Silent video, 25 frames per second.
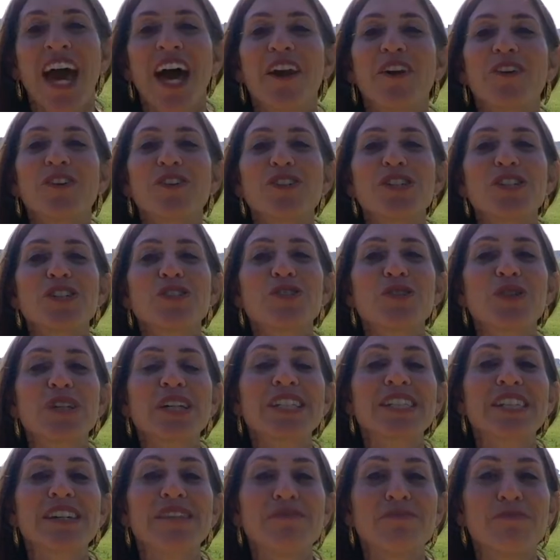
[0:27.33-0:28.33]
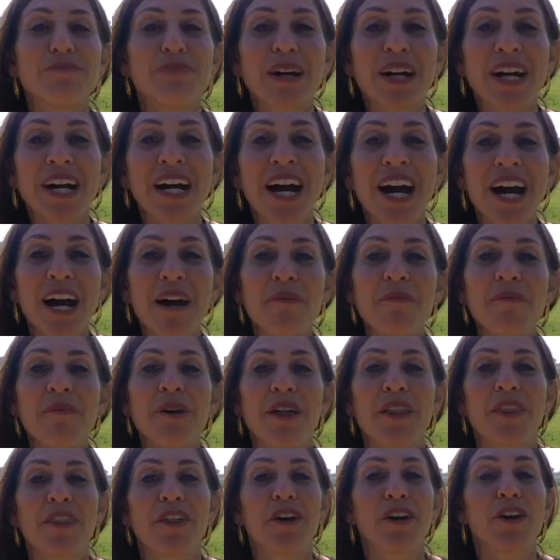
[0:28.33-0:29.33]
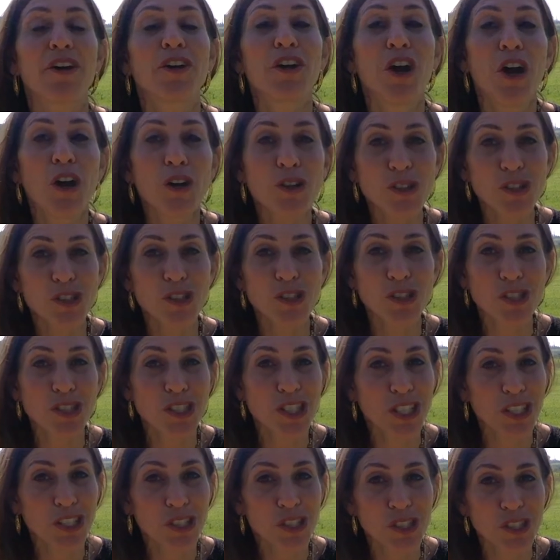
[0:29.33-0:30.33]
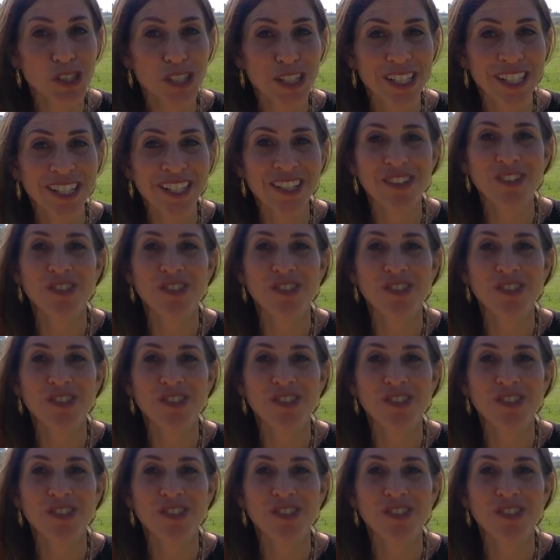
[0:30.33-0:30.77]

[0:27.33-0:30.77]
Energy drinks have become the go to solution